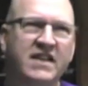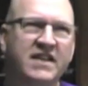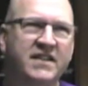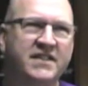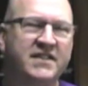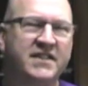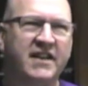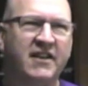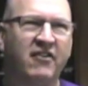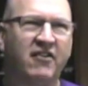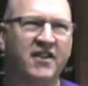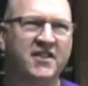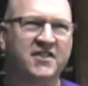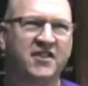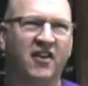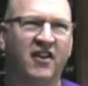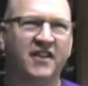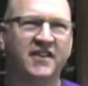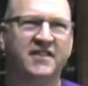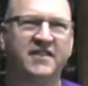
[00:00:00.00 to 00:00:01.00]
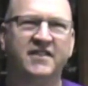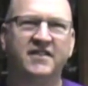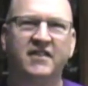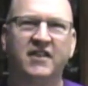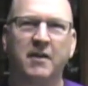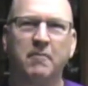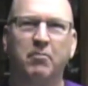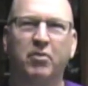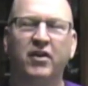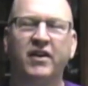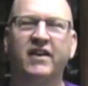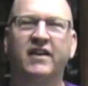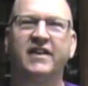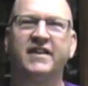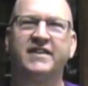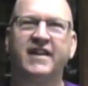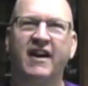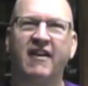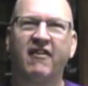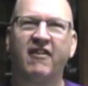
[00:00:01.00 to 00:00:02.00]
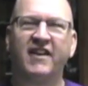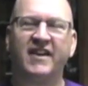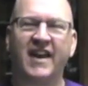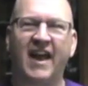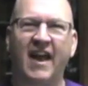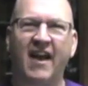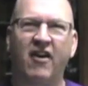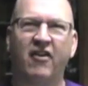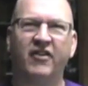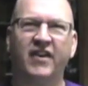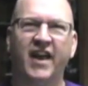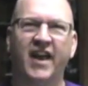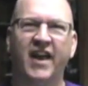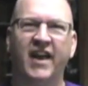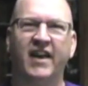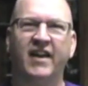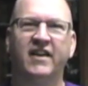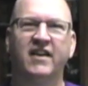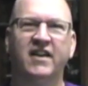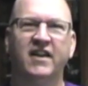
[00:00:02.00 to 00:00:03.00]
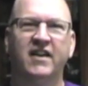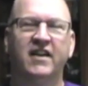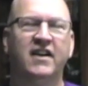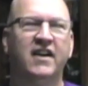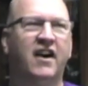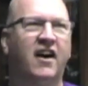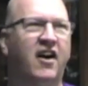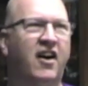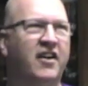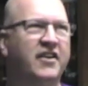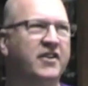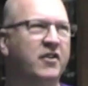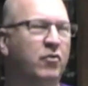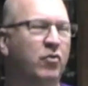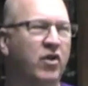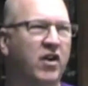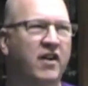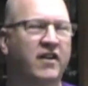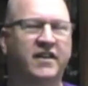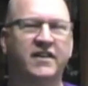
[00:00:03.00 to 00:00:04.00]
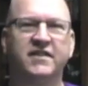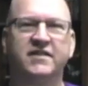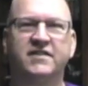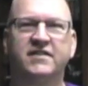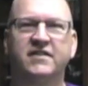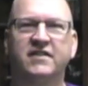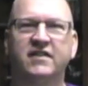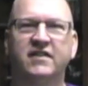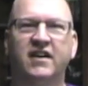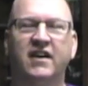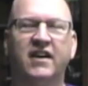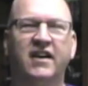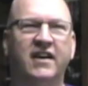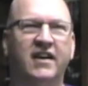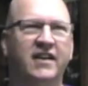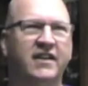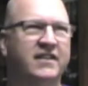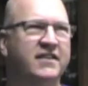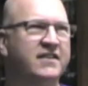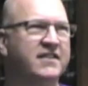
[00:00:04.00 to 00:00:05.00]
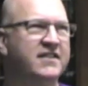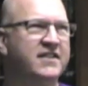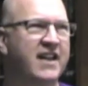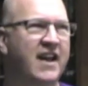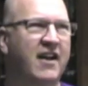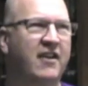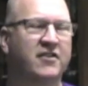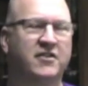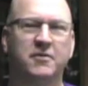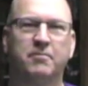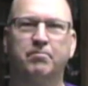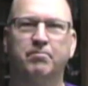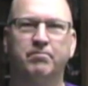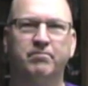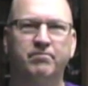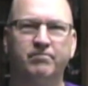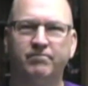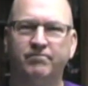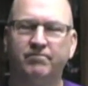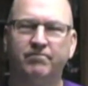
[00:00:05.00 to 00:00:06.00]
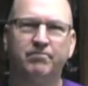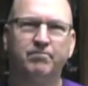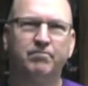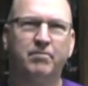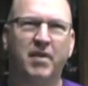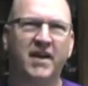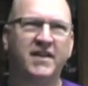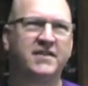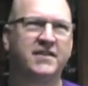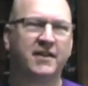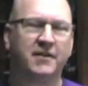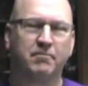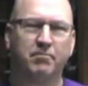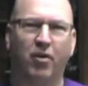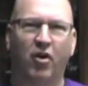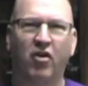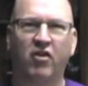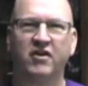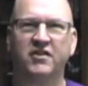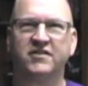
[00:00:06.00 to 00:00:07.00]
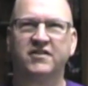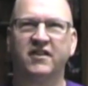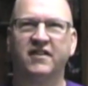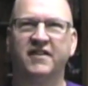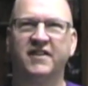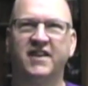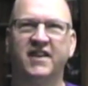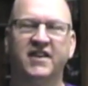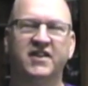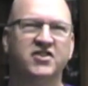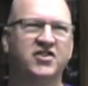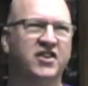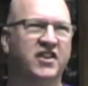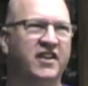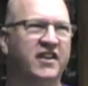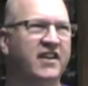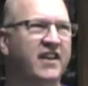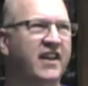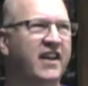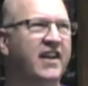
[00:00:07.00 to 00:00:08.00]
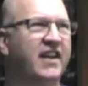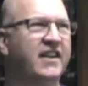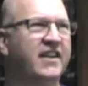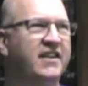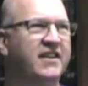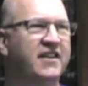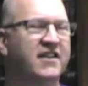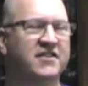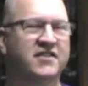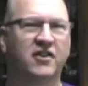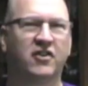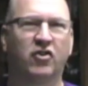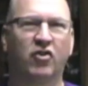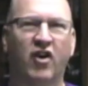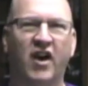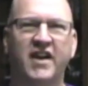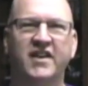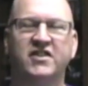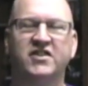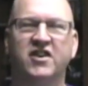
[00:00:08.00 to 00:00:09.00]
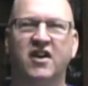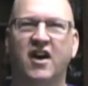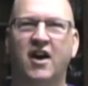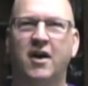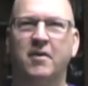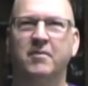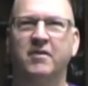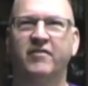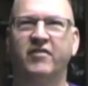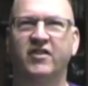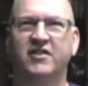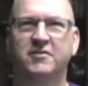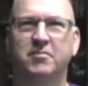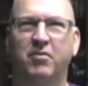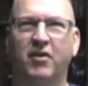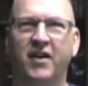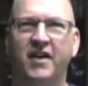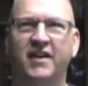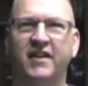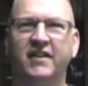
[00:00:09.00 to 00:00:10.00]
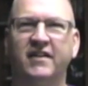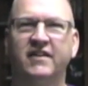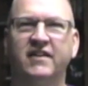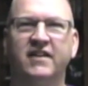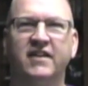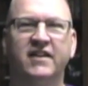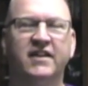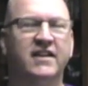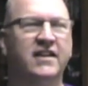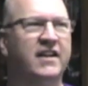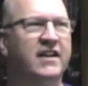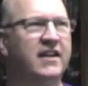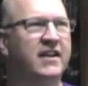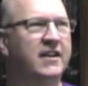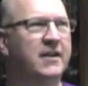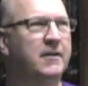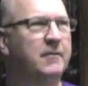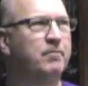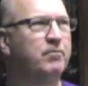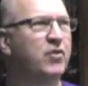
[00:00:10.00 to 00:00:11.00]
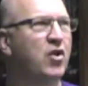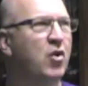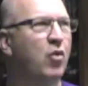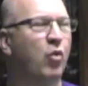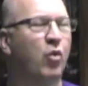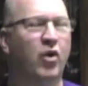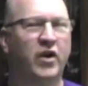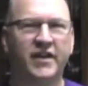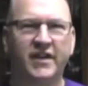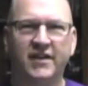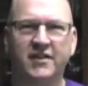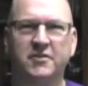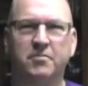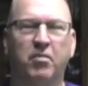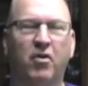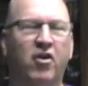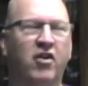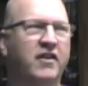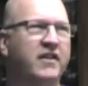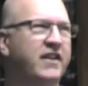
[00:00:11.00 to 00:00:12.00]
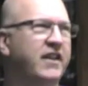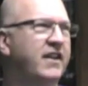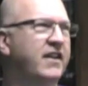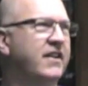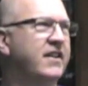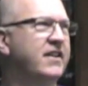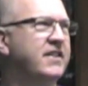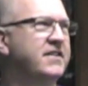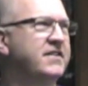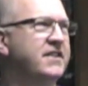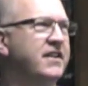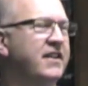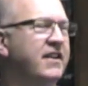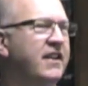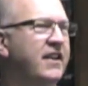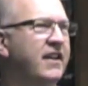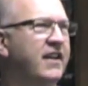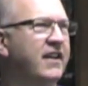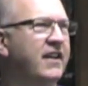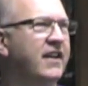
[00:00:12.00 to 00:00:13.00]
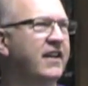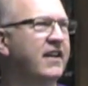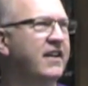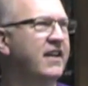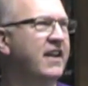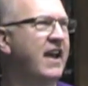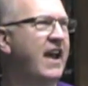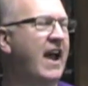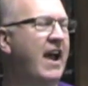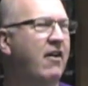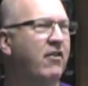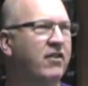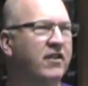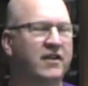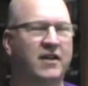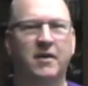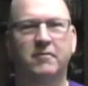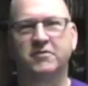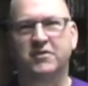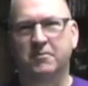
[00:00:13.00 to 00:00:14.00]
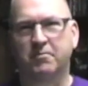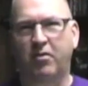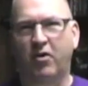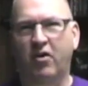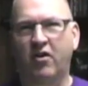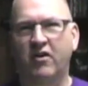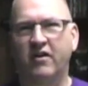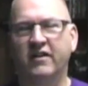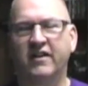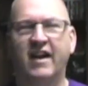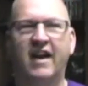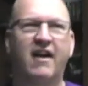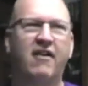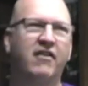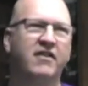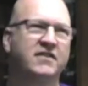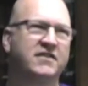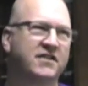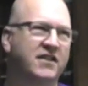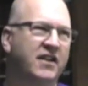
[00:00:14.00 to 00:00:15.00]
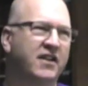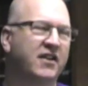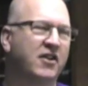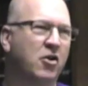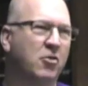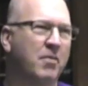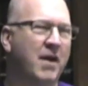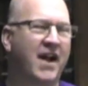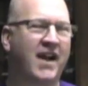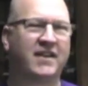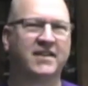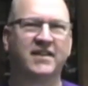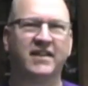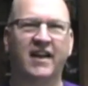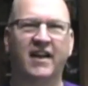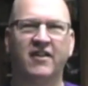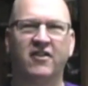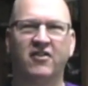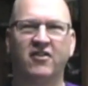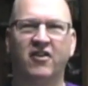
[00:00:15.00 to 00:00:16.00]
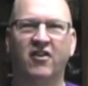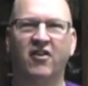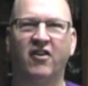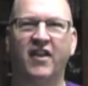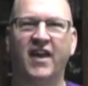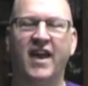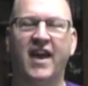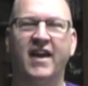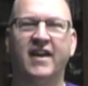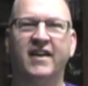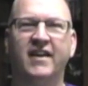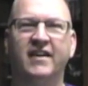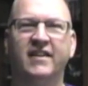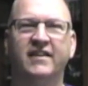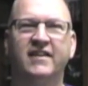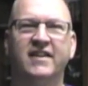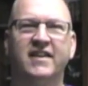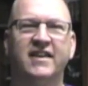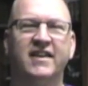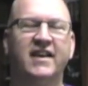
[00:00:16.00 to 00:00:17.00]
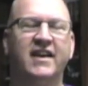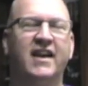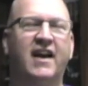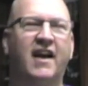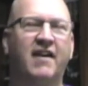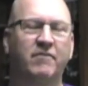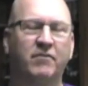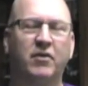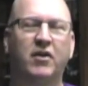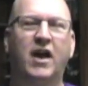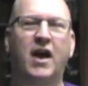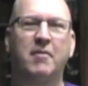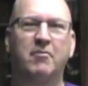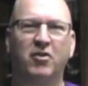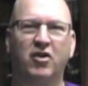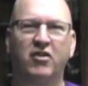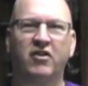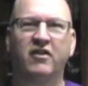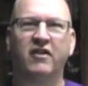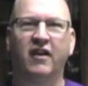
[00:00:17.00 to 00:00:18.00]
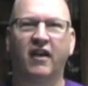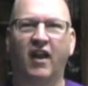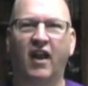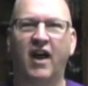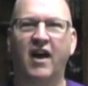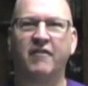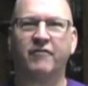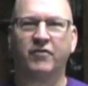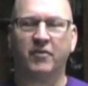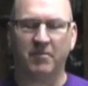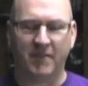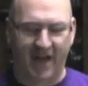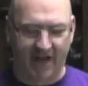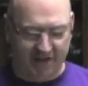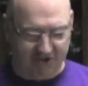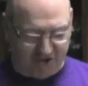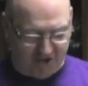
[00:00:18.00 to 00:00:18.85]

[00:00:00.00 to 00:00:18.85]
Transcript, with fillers: series on completely tearing down a Honda Ruckus uh, down to basic parts on the engine and he does a great job of explaining um, what each part does and, and how it comes apart and how it's going to go back together and all that and yeah, I'm, I'm learning a lot from that